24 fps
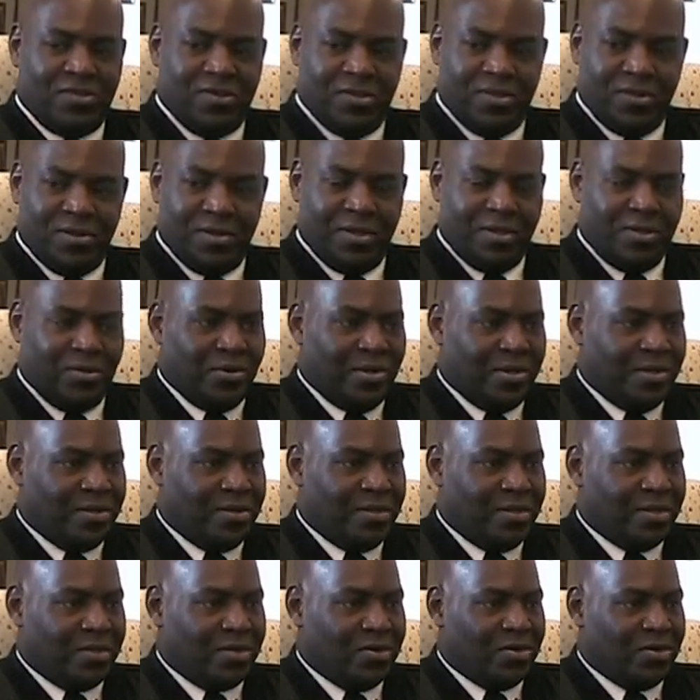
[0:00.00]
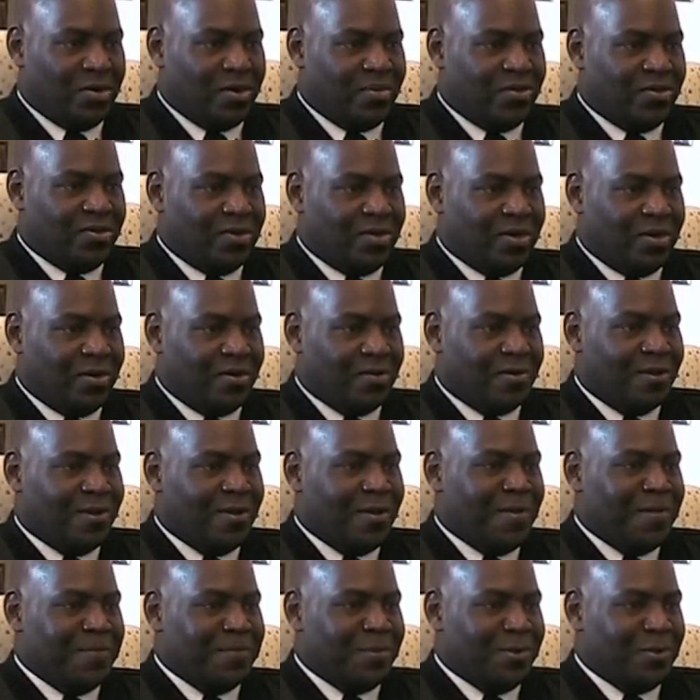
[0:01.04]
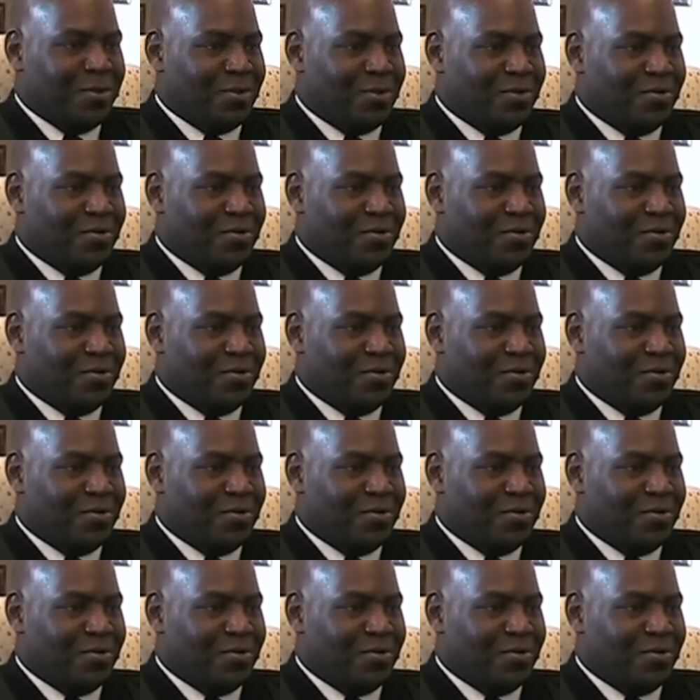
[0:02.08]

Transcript: the other day you had to take the garbage out. There